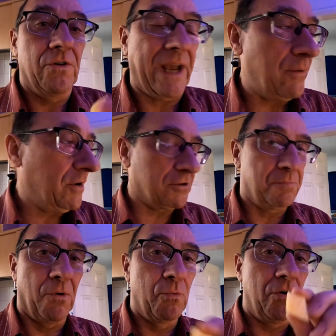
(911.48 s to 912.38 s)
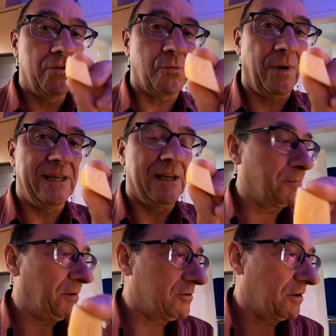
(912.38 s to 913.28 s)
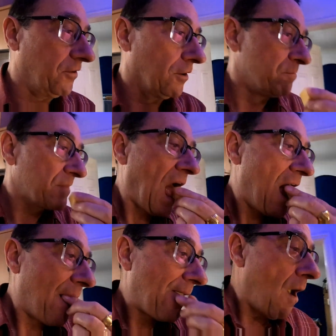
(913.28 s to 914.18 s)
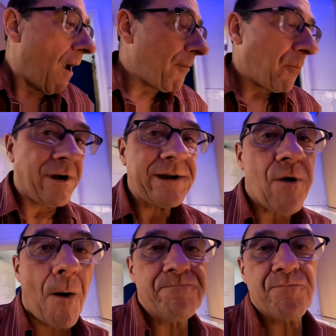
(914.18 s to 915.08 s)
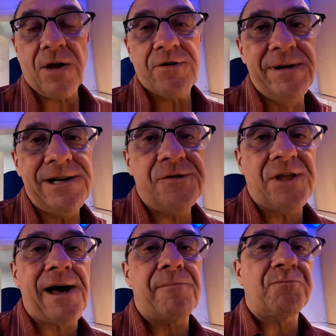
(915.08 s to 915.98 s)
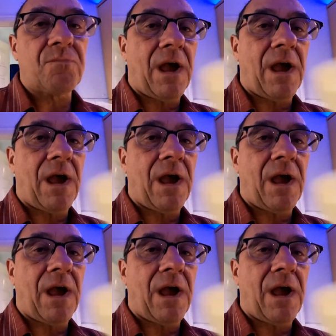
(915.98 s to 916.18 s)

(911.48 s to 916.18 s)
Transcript: raw carrots, but raw swede is beautiful. Right, as I'm eating that,